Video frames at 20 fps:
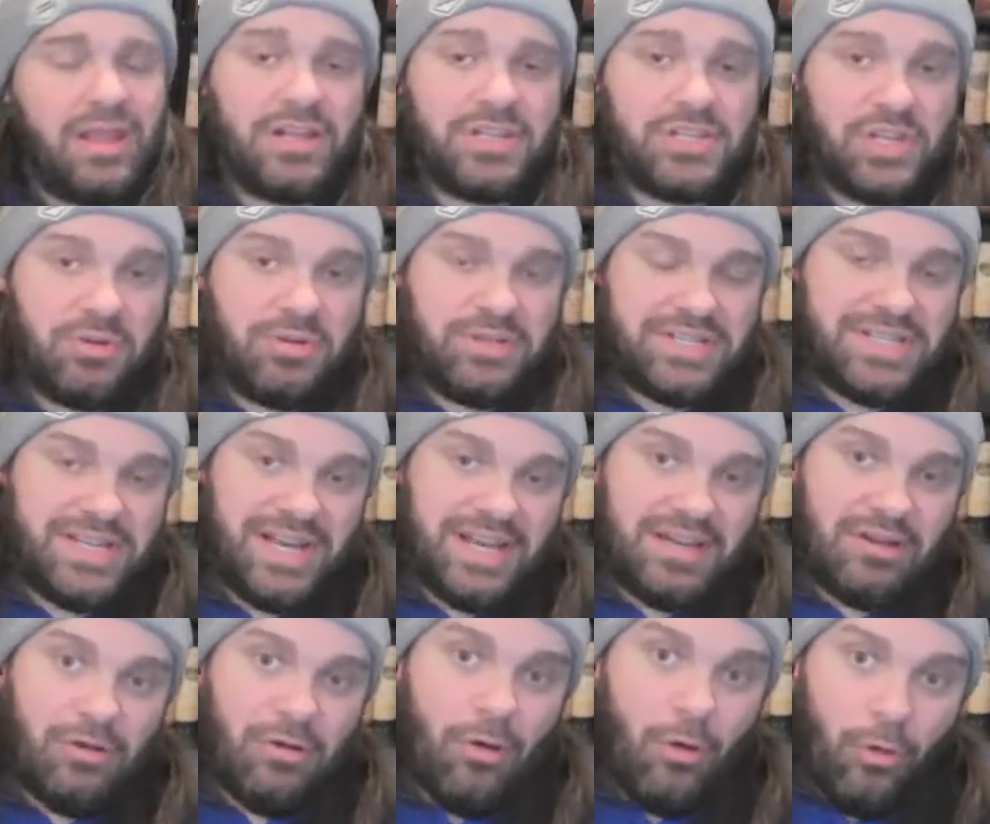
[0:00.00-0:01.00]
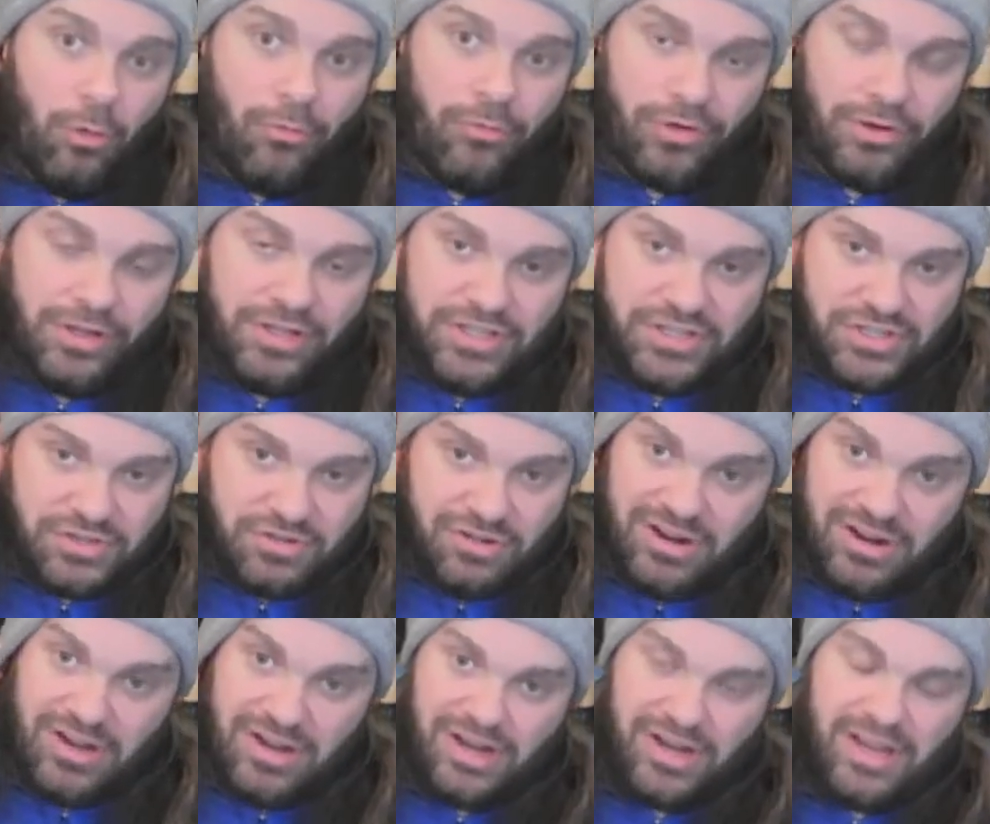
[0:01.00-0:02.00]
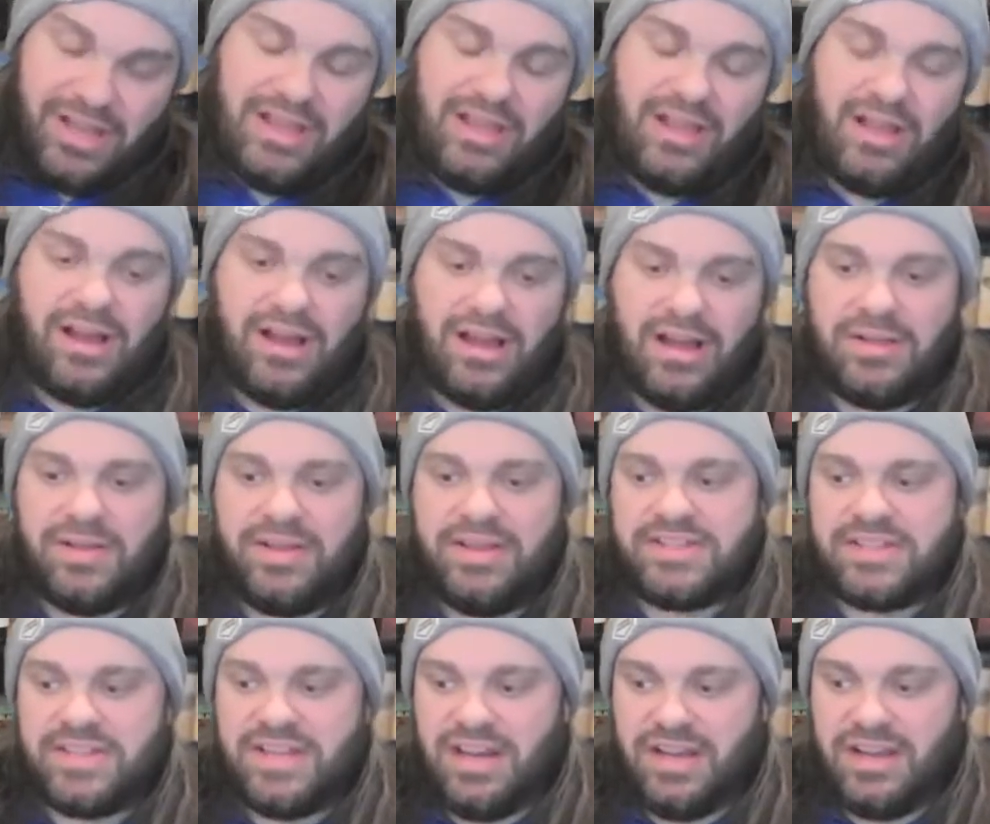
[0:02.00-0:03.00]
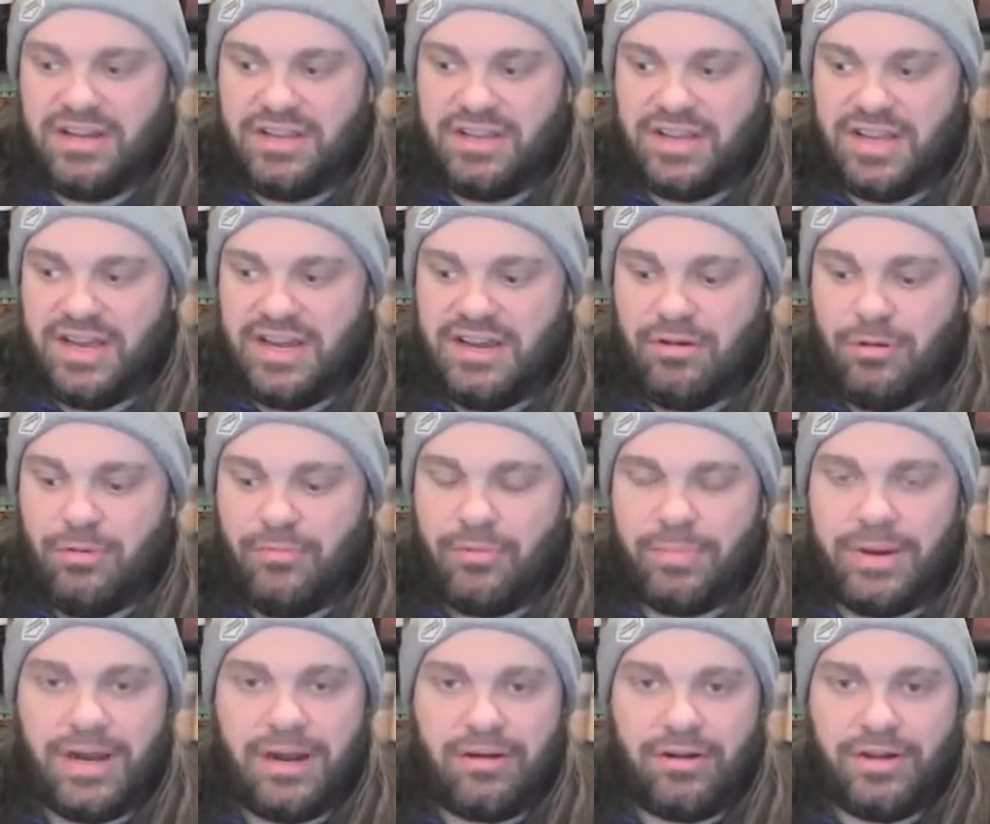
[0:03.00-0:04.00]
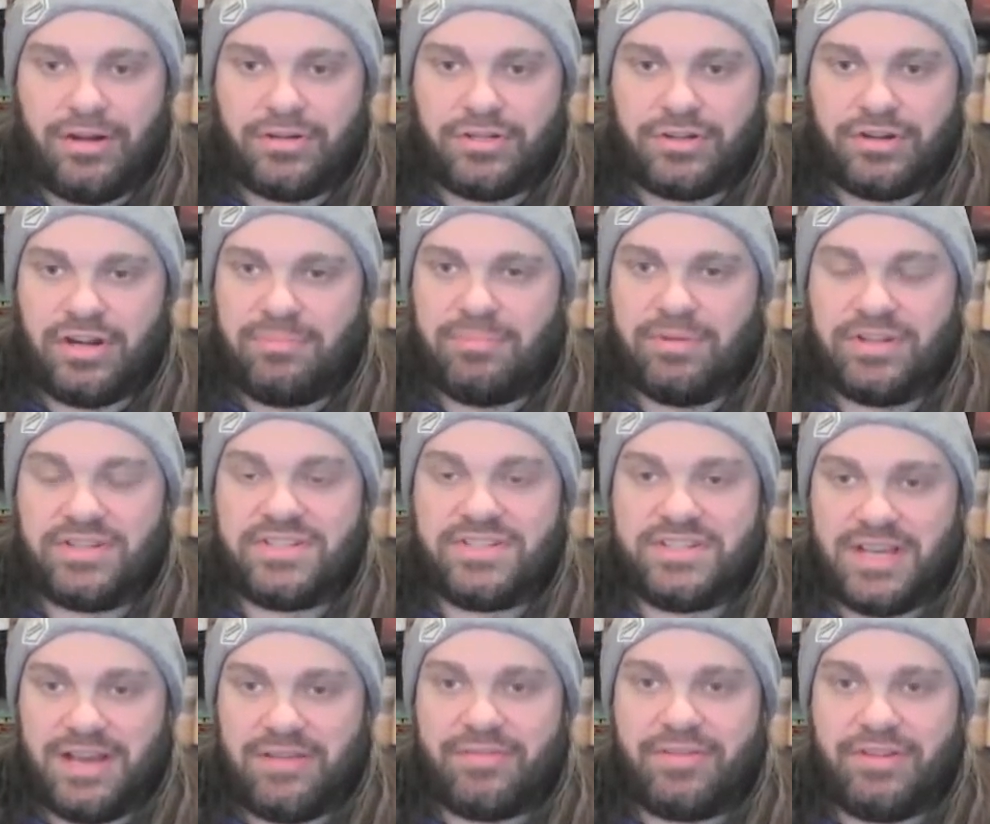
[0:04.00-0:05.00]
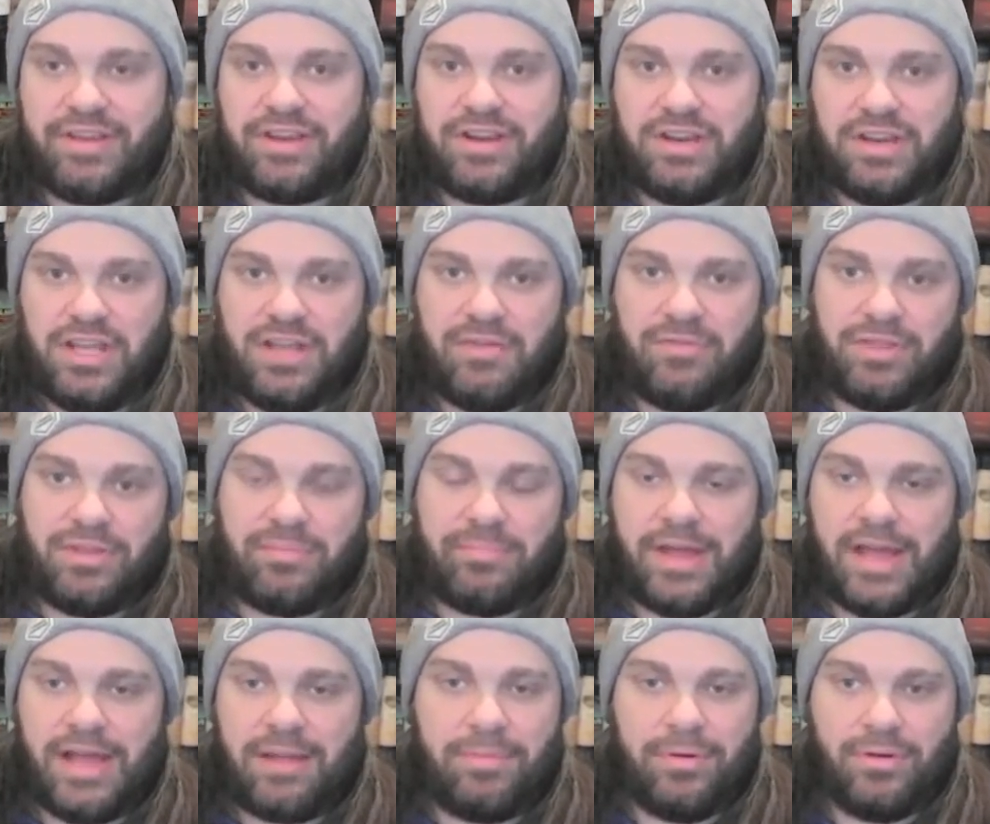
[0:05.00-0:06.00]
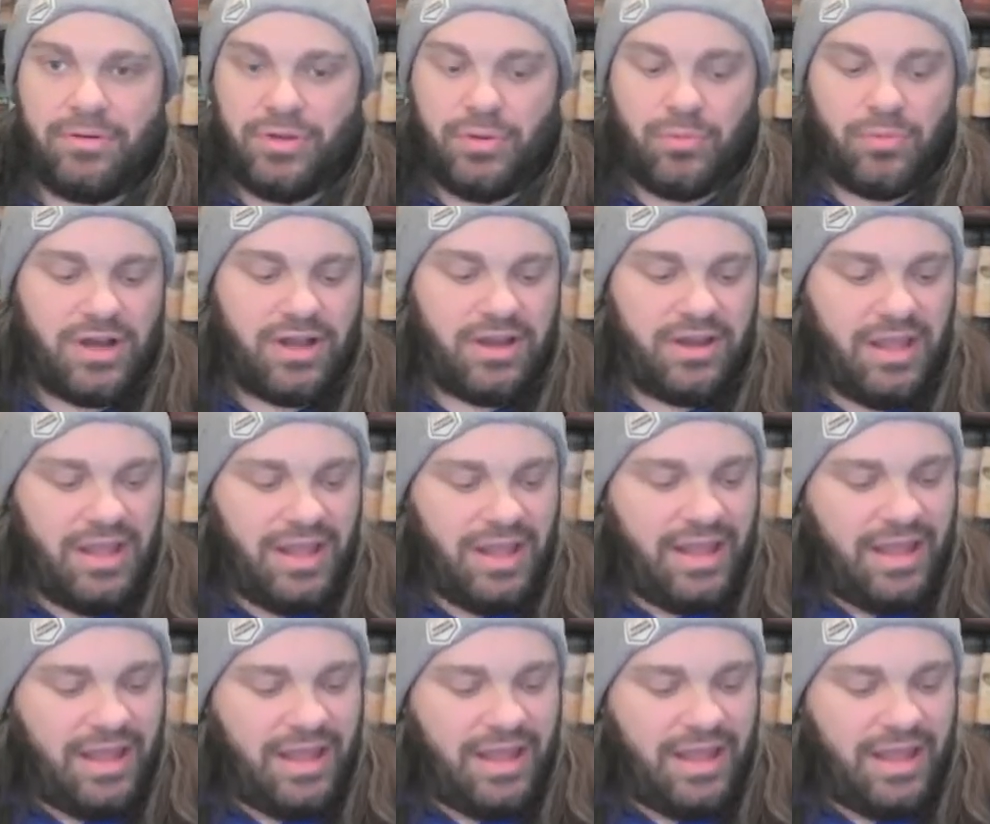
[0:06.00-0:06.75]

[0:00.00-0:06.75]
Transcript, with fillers: So it's not overly strong. Uh, it's not going to kind of overpower your drink, but it's definitely going to give it the backbone you want.